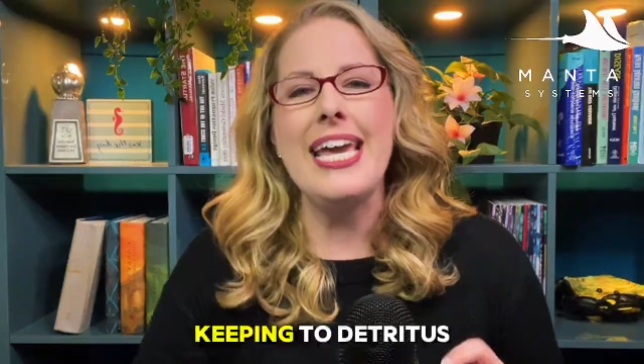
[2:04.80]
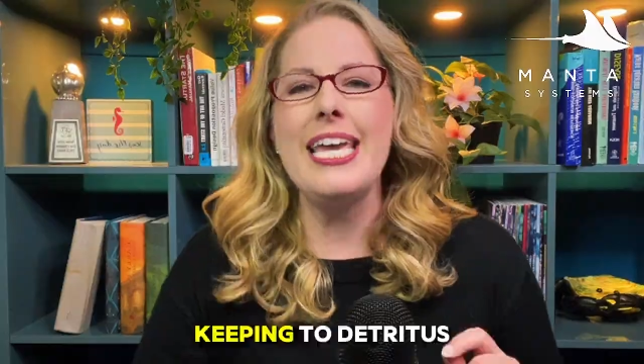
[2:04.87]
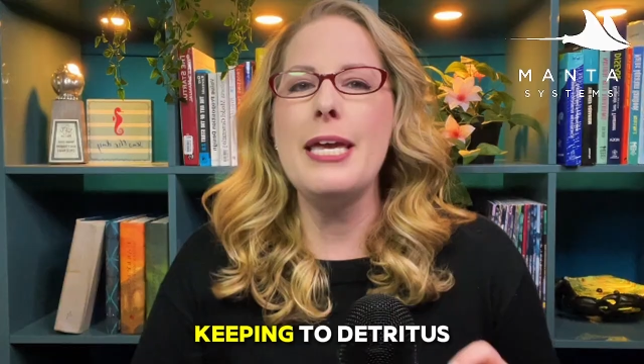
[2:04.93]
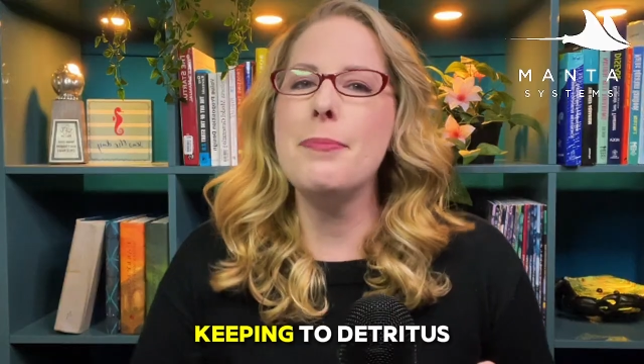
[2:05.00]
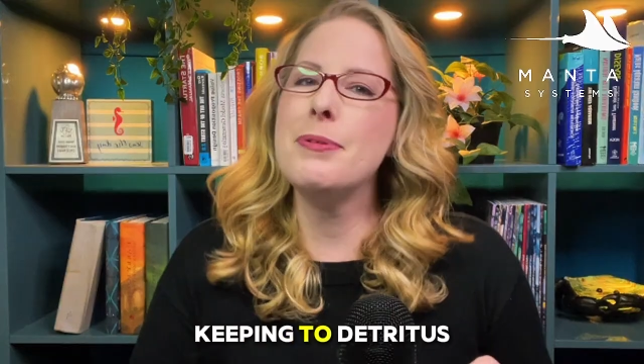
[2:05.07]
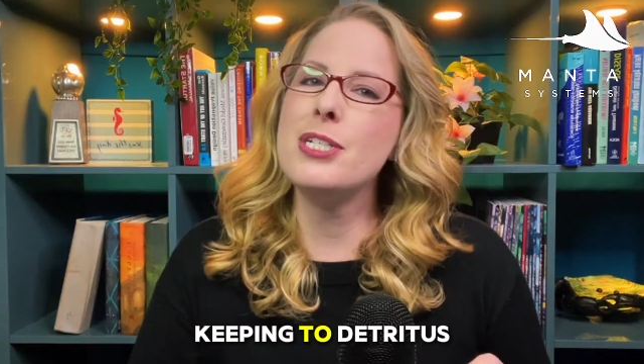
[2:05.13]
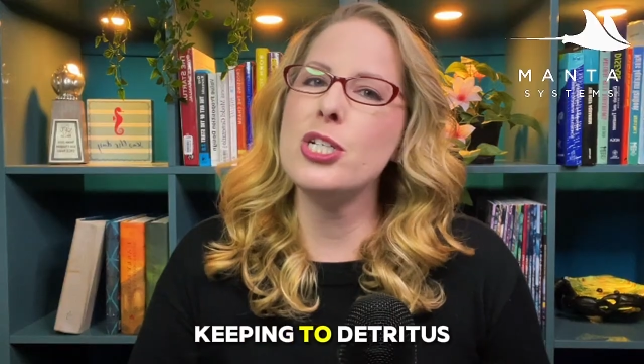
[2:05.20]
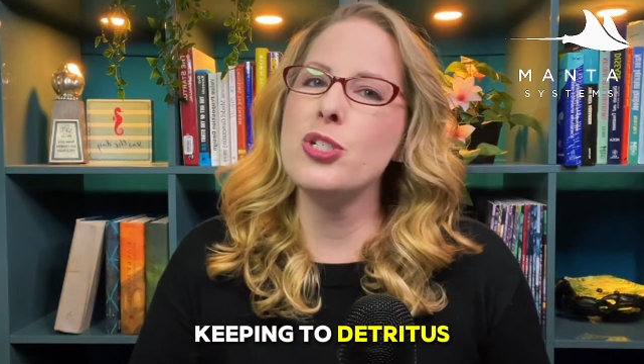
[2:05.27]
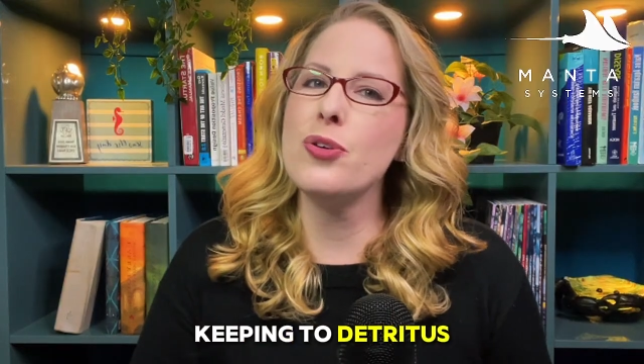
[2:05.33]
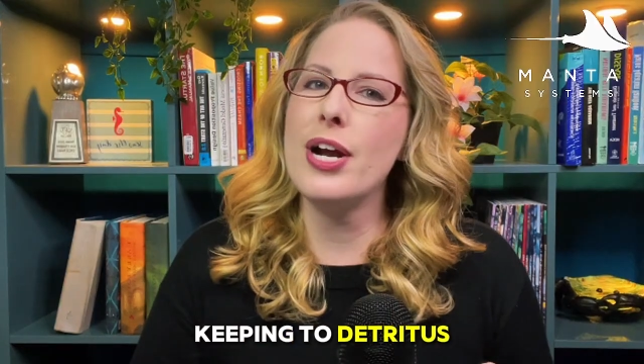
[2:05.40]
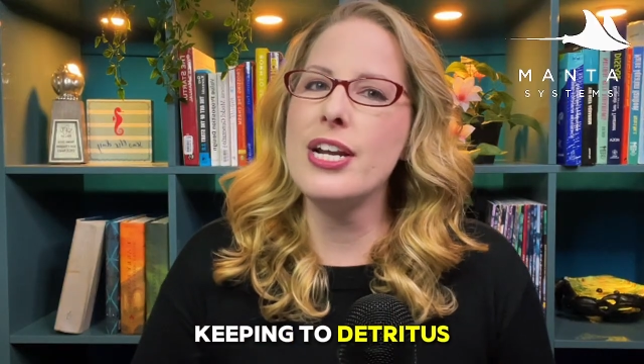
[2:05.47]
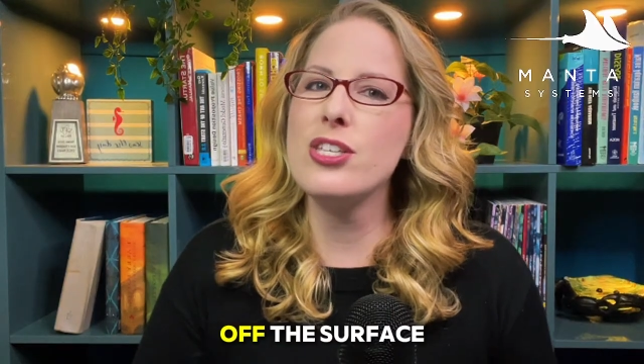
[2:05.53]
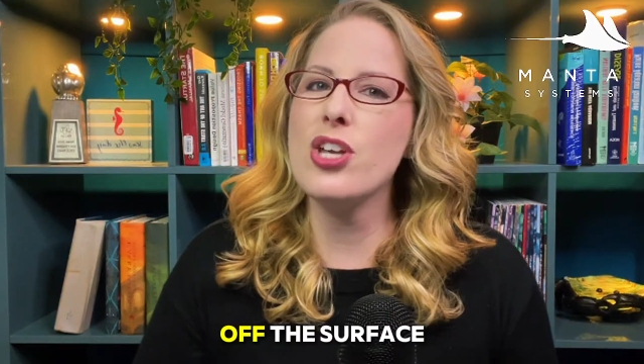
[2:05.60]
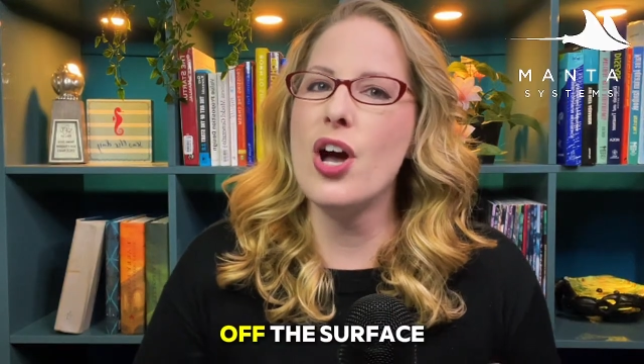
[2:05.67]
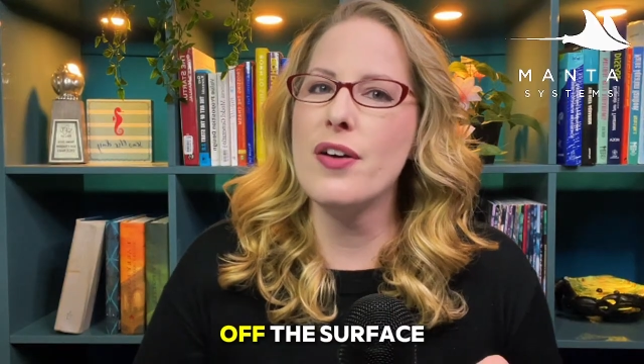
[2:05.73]
keeping
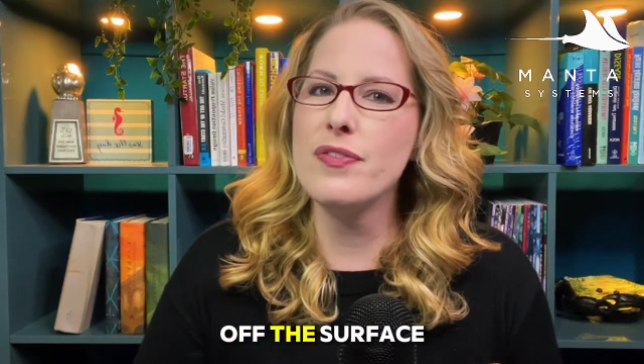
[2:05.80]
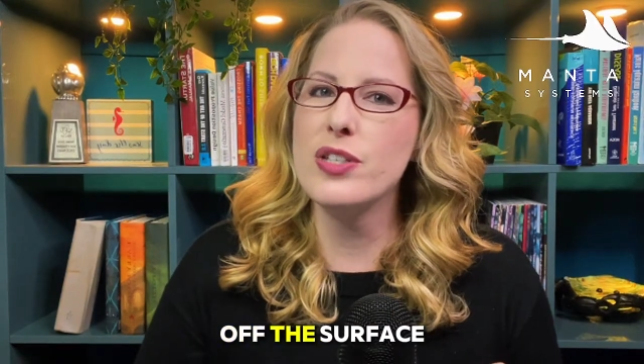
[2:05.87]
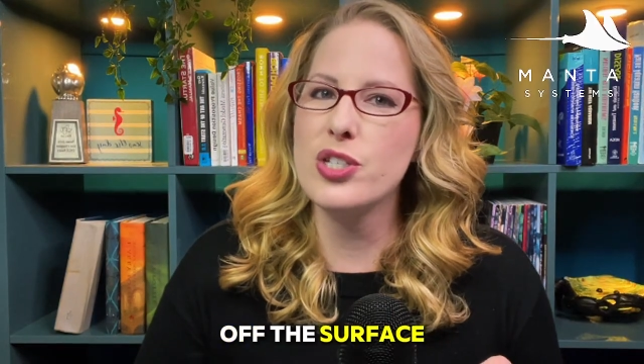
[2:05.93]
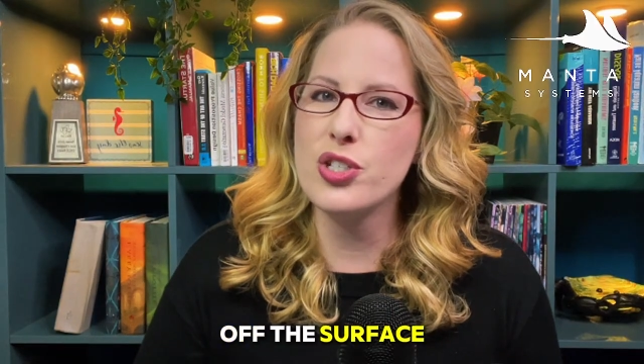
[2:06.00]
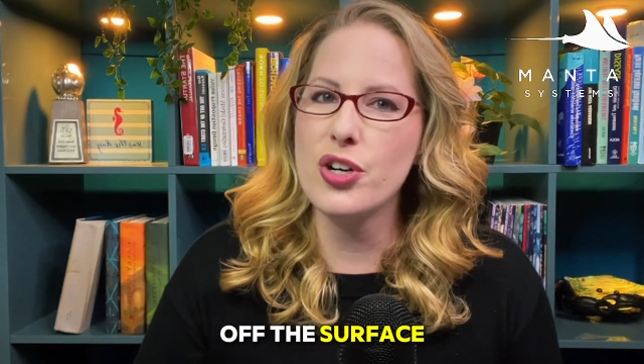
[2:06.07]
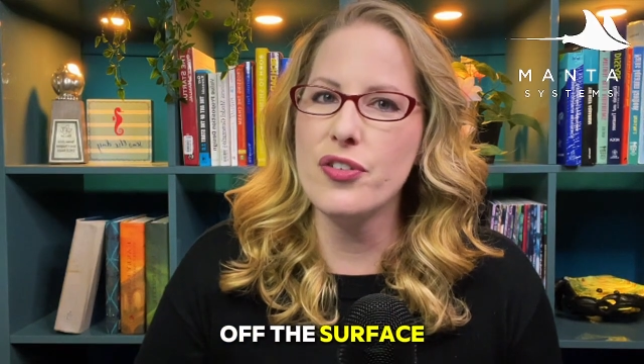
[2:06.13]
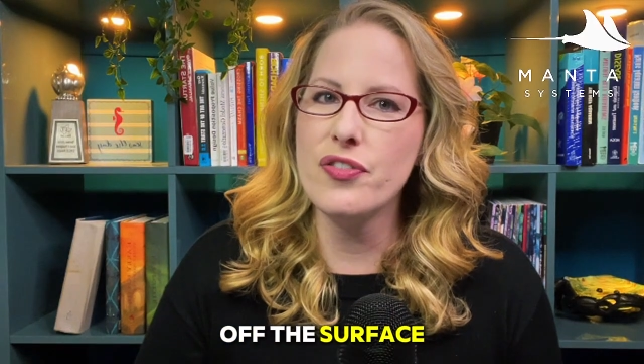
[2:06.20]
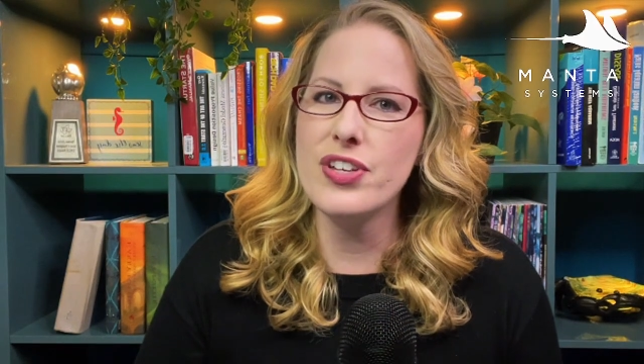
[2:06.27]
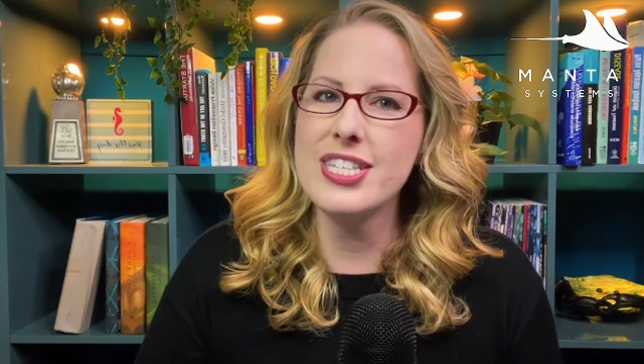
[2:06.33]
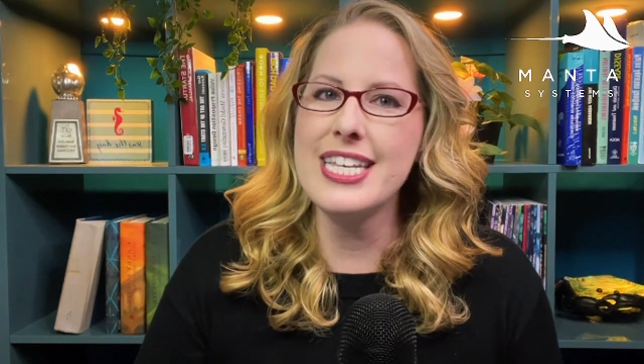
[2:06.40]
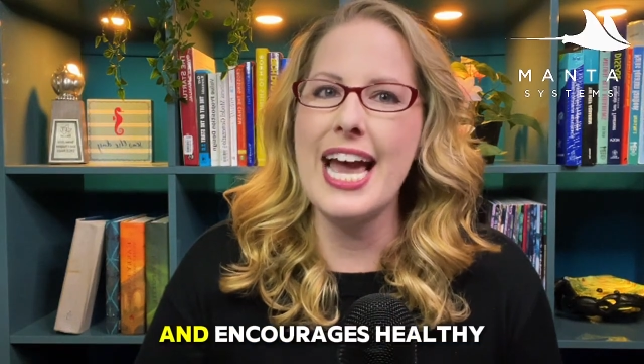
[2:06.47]
detritus off the surface,